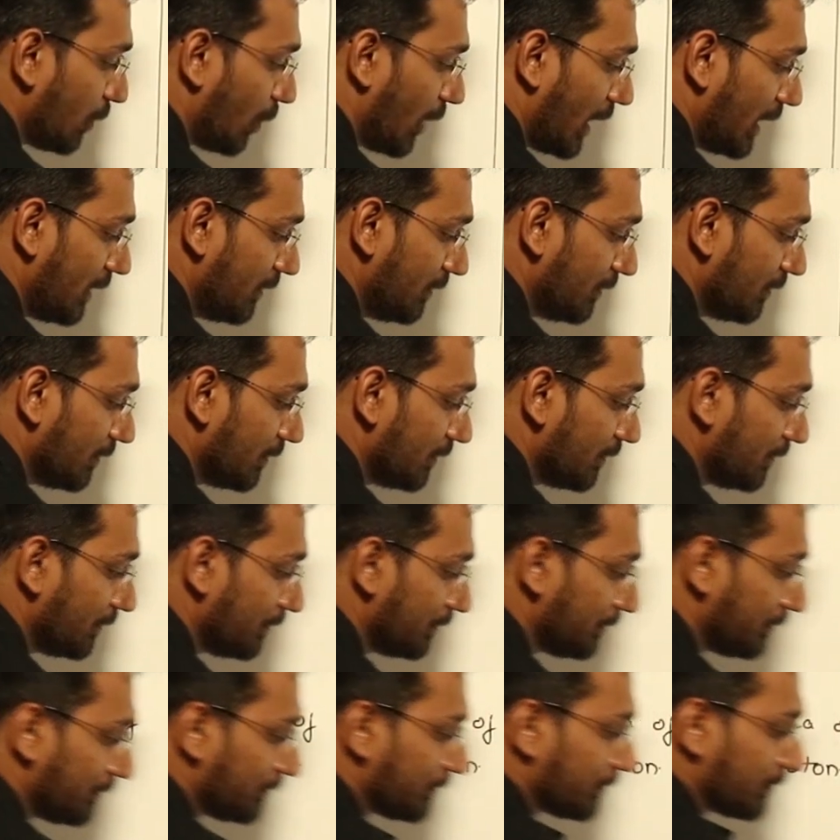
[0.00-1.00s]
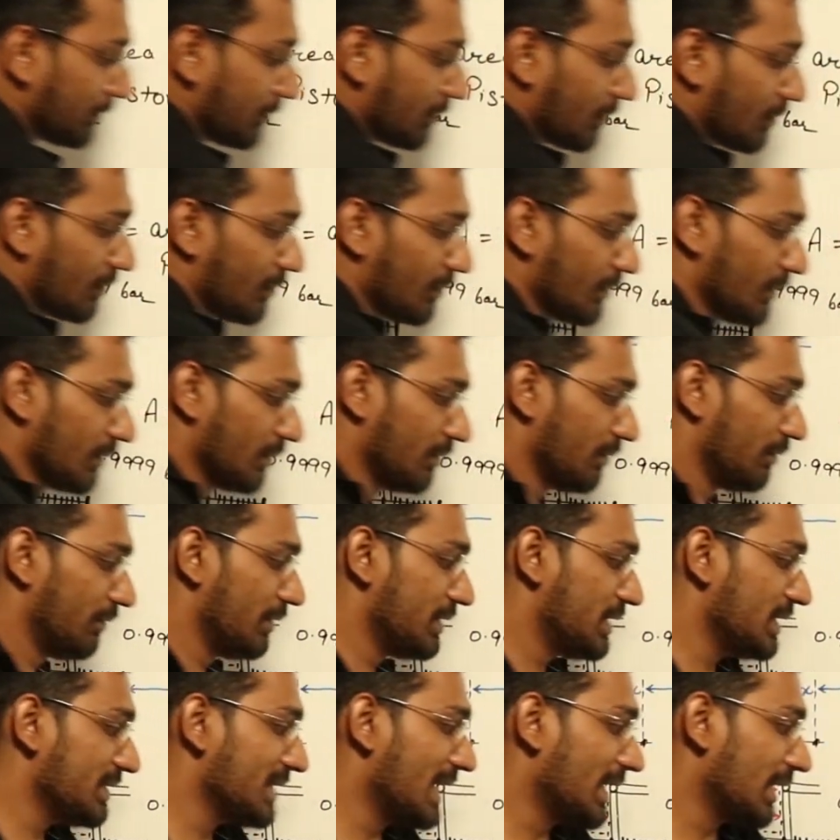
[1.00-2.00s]
1,
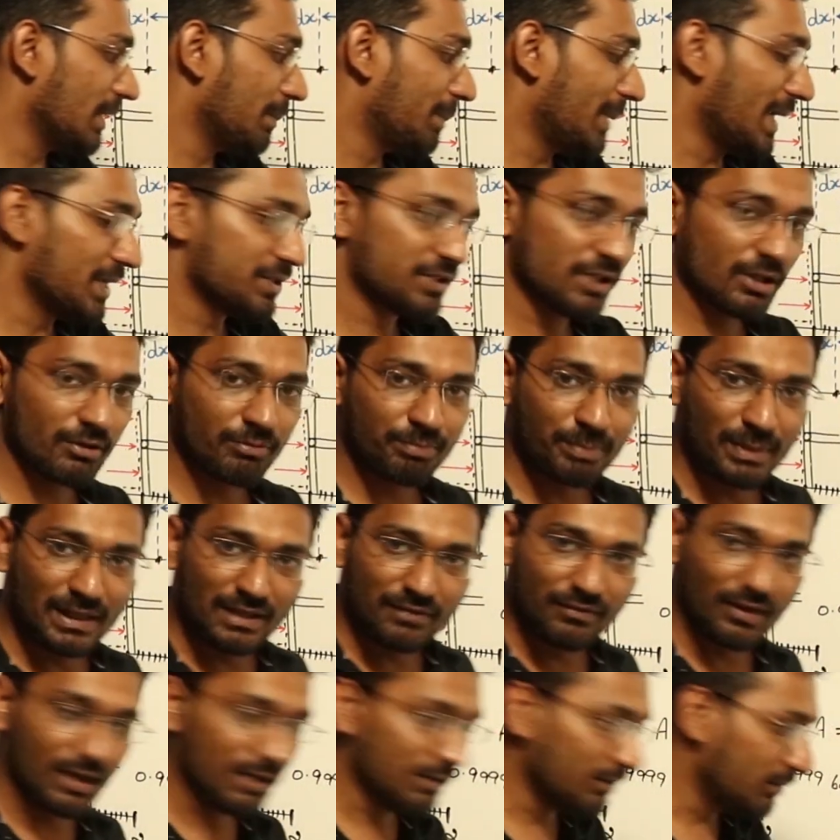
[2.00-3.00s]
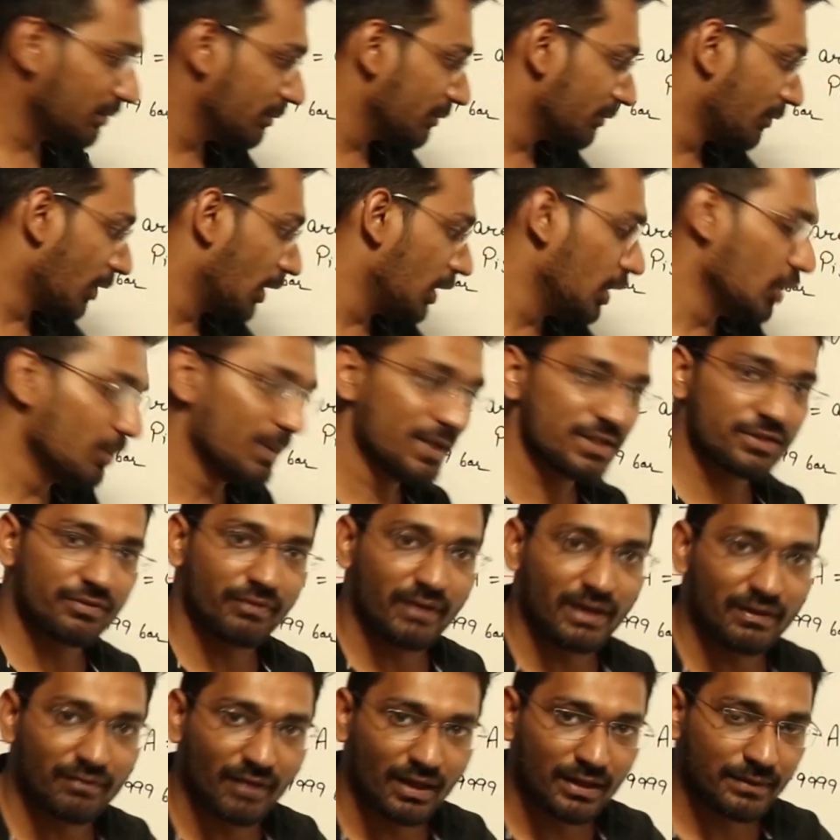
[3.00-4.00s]
which is at a pressure P1, volume is
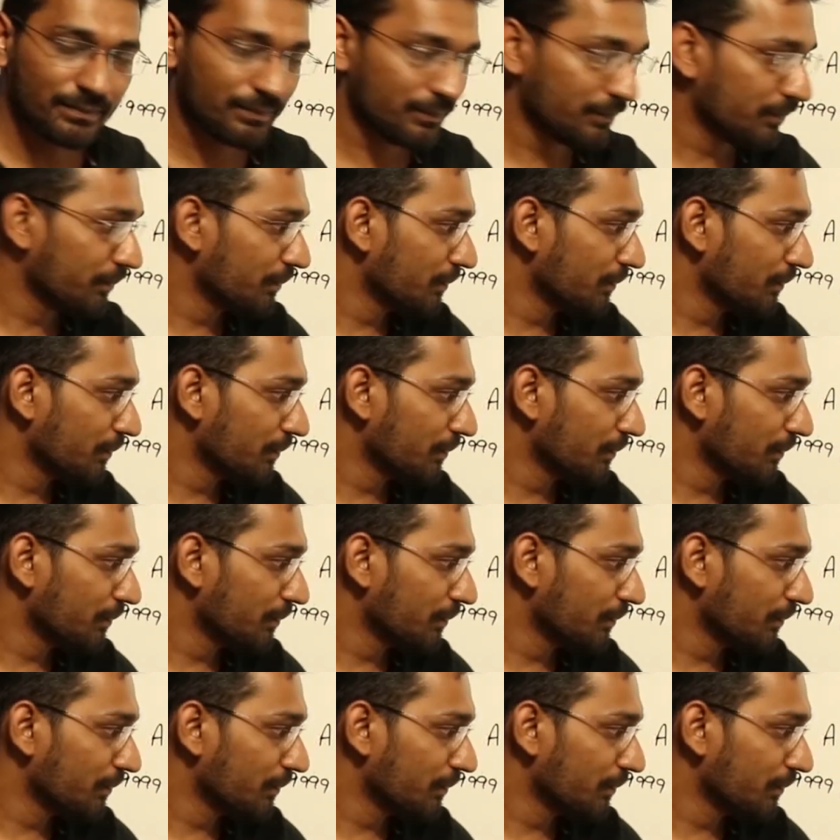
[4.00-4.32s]
V1.